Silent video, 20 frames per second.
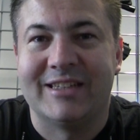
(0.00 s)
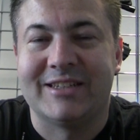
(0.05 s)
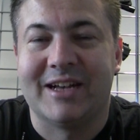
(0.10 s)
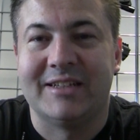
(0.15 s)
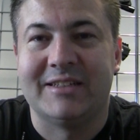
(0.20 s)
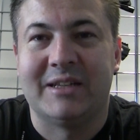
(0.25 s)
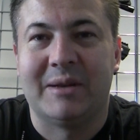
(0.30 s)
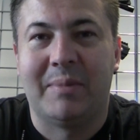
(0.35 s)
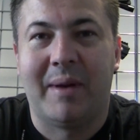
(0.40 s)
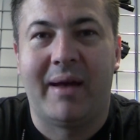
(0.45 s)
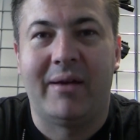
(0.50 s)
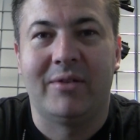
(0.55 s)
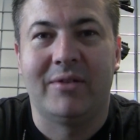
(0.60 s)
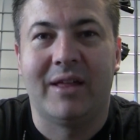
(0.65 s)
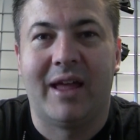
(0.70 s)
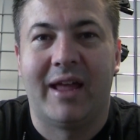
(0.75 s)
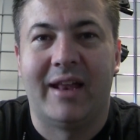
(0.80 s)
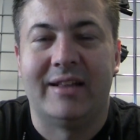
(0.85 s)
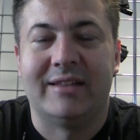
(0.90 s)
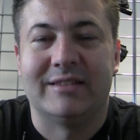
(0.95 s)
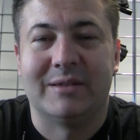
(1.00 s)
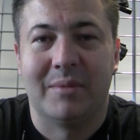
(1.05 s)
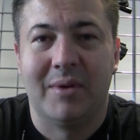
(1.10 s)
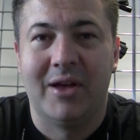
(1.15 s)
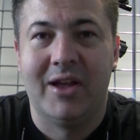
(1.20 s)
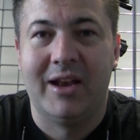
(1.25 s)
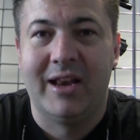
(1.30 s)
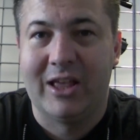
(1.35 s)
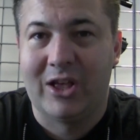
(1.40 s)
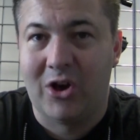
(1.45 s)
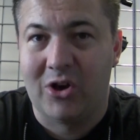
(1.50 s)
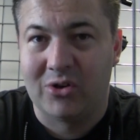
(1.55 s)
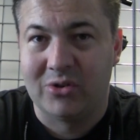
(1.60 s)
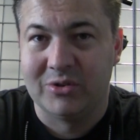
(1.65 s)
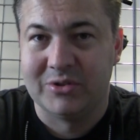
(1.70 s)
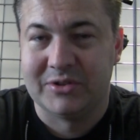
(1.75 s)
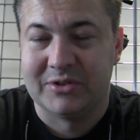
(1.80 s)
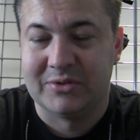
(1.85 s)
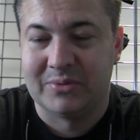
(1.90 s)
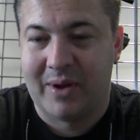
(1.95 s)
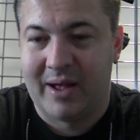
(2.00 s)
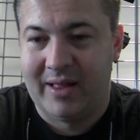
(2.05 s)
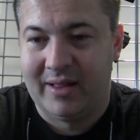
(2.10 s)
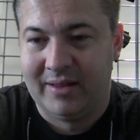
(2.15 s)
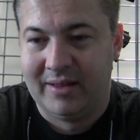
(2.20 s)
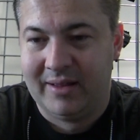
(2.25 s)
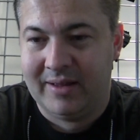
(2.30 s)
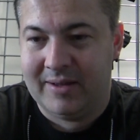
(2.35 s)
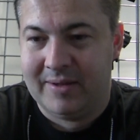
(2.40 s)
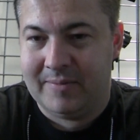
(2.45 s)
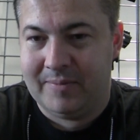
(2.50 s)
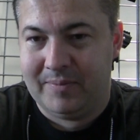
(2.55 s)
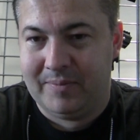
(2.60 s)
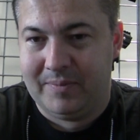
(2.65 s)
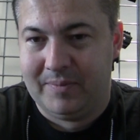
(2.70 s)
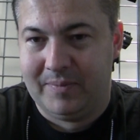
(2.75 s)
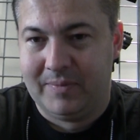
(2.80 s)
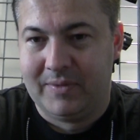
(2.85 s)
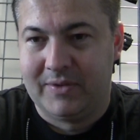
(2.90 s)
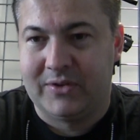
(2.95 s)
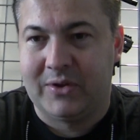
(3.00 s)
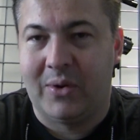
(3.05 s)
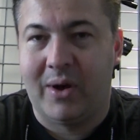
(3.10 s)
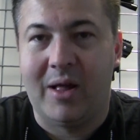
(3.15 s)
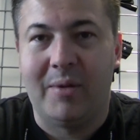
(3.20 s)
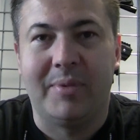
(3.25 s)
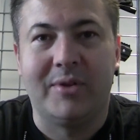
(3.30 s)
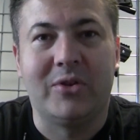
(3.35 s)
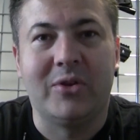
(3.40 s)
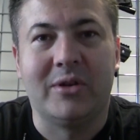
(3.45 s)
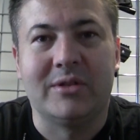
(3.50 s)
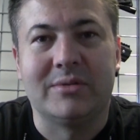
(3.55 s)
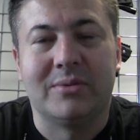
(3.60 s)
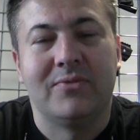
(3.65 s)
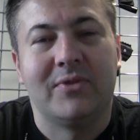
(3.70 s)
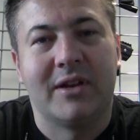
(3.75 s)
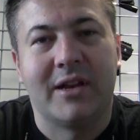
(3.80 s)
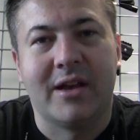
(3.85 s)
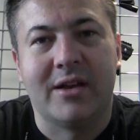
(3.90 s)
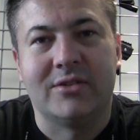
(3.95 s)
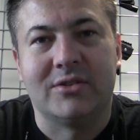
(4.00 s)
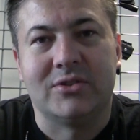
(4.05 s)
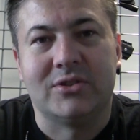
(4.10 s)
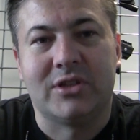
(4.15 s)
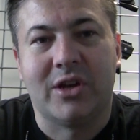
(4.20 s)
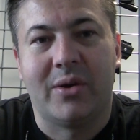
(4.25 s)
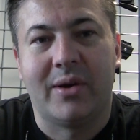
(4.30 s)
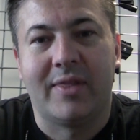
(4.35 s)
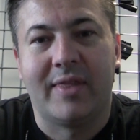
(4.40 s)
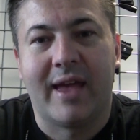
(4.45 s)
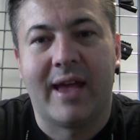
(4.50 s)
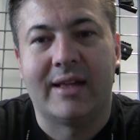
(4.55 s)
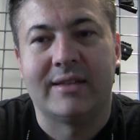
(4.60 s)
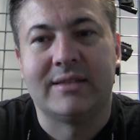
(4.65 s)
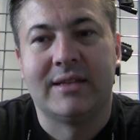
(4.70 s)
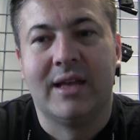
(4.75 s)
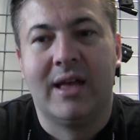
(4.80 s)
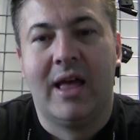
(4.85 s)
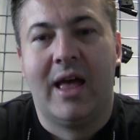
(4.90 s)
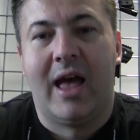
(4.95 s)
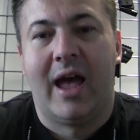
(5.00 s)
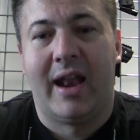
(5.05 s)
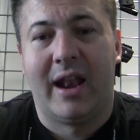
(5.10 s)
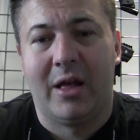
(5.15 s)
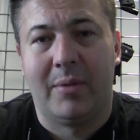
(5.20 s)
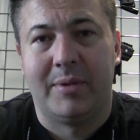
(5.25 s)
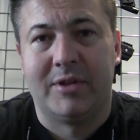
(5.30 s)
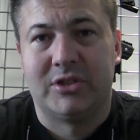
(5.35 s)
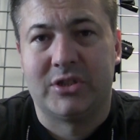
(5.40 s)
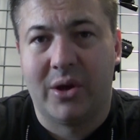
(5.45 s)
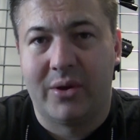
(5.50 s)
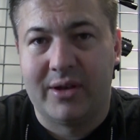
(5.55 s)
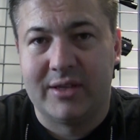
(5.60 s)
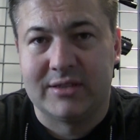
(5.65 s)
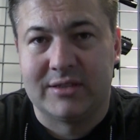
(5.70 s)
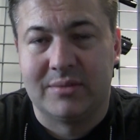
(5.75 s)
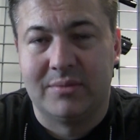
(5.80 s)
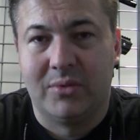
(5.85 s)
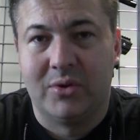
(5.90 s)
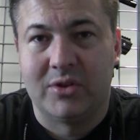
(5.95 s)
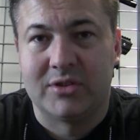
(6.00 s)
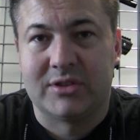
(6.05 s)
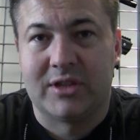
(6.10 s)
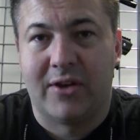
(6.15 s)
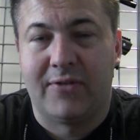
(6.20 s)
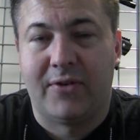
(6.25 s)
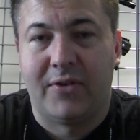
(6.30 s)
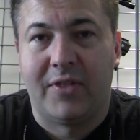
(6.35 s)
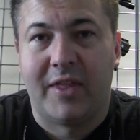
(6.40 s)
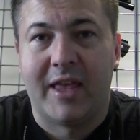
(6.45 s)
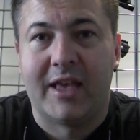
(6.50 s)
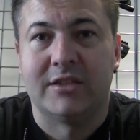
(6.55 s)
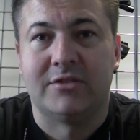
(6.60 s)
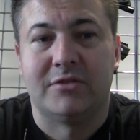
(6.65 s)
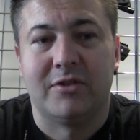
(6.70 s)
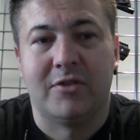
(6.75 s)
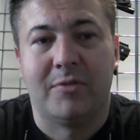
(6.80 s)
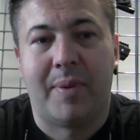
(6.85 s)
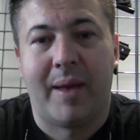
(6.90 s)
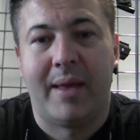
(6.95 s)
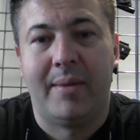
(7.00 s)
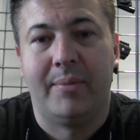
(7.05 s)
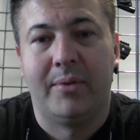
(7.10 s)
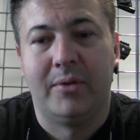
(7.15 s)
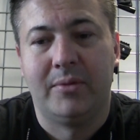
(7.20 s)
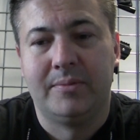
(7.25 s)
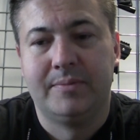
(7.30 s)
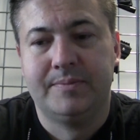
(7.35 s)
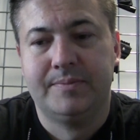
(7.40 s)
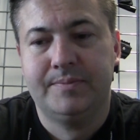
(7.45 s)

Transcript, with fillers: excited about, and some early goggles as well. So I'll be doing some videos and showing that, and I'll be showing some more stuff on the history of paintball.